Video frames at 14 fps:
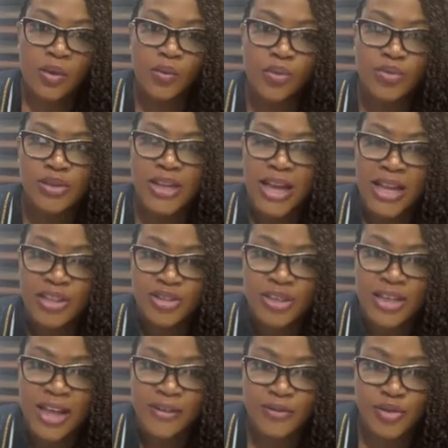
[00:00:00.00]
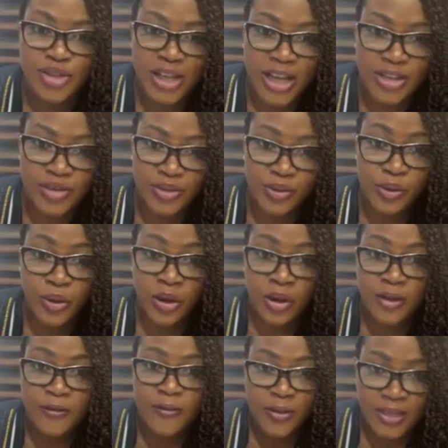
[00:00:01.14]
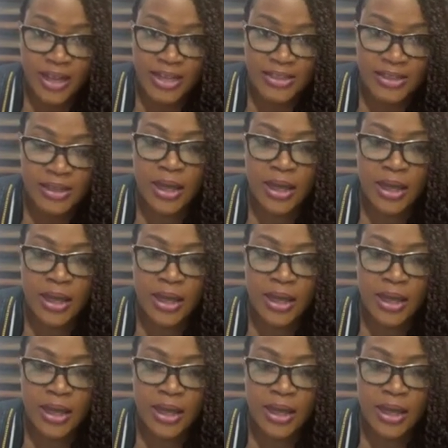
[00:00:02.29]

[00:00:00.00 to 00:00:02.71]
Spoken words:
we would actually have to charge you for that.